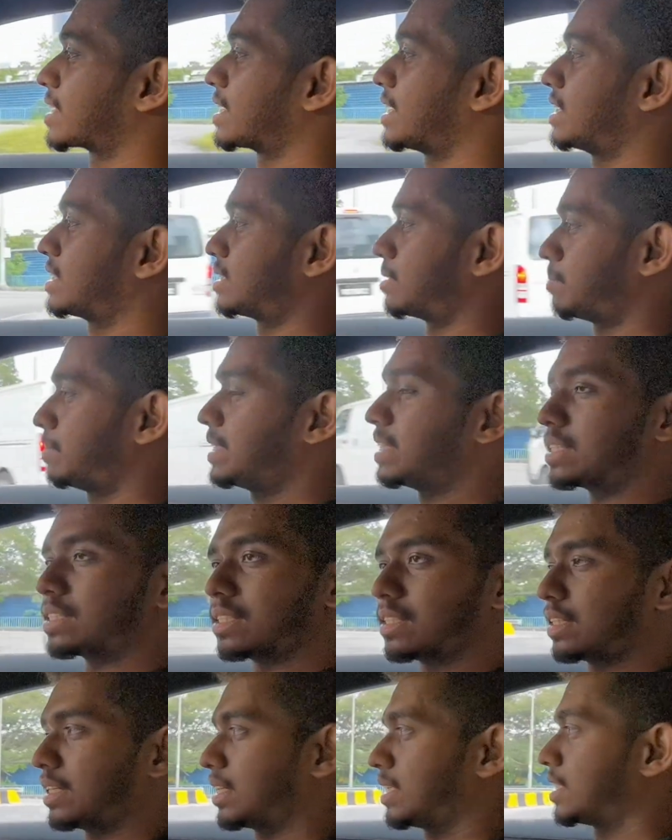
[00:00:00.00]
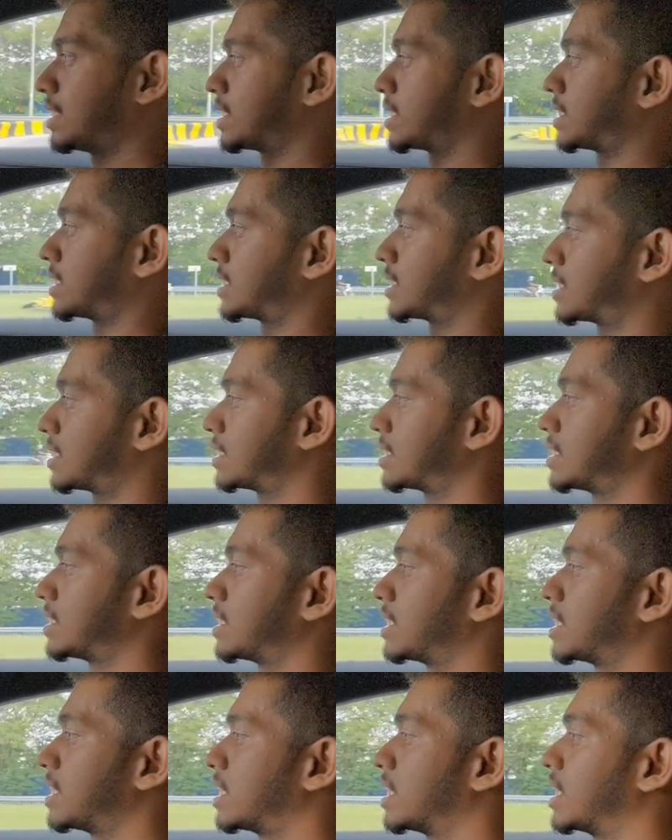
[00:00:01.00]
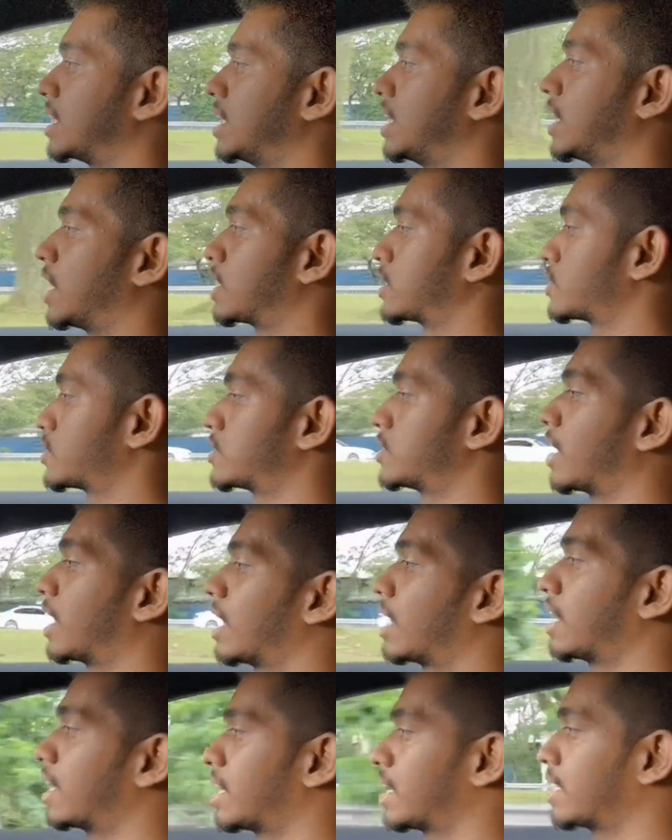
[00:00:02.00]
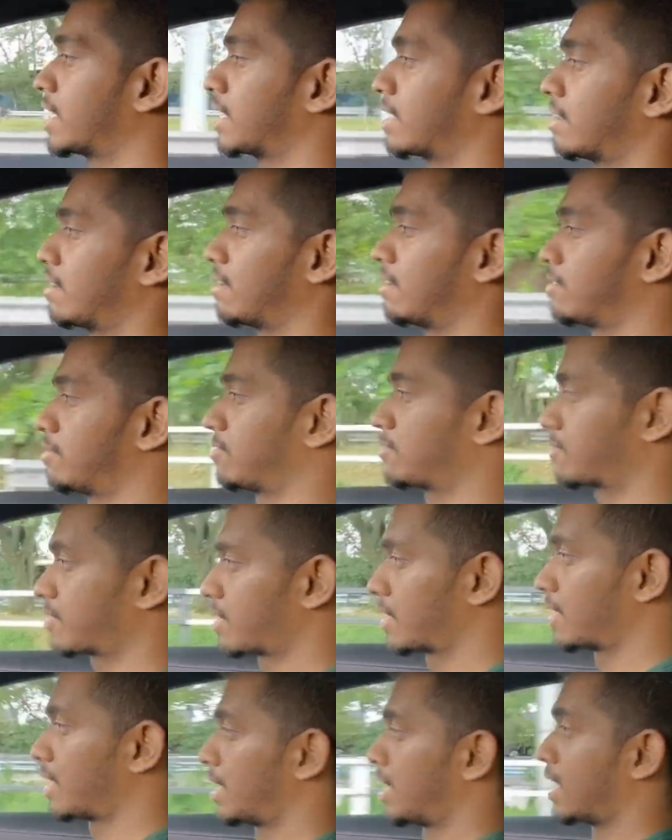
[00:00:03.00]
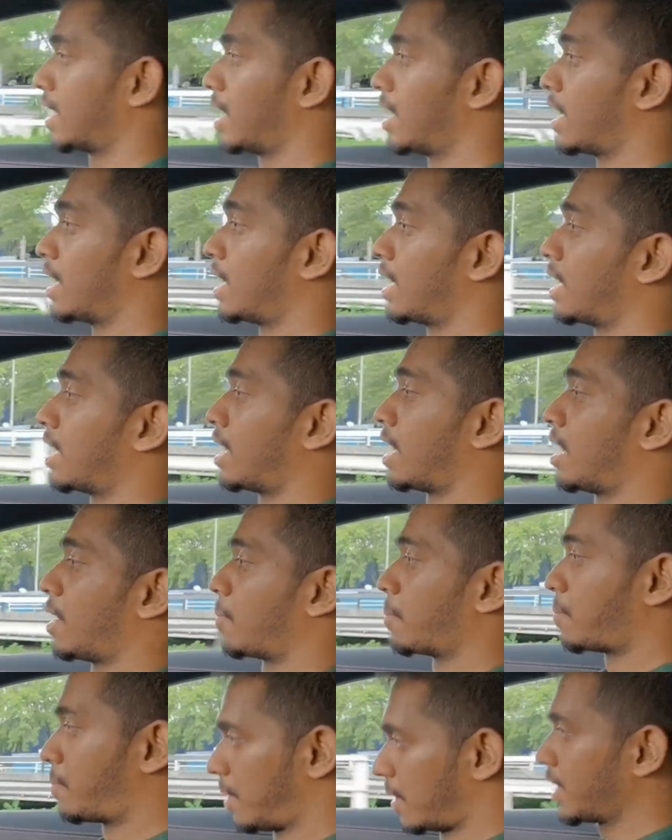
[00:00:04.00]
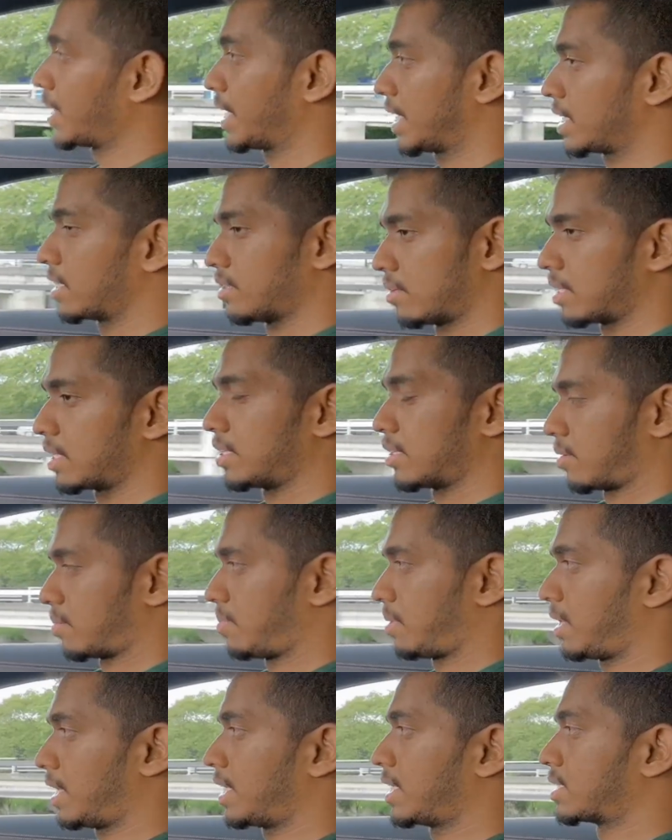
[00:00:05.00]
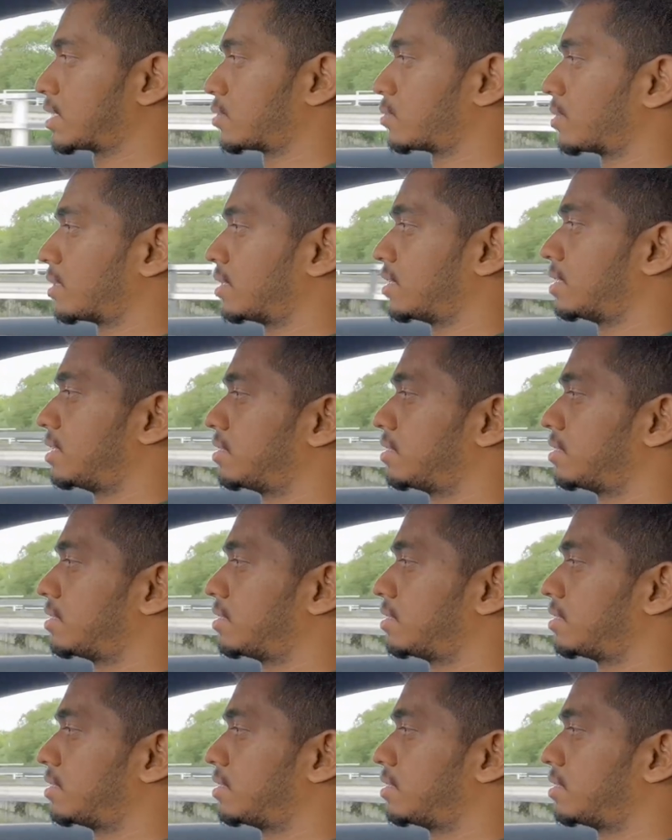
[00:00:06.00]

It's a beast. It is not shy of putting you in your place when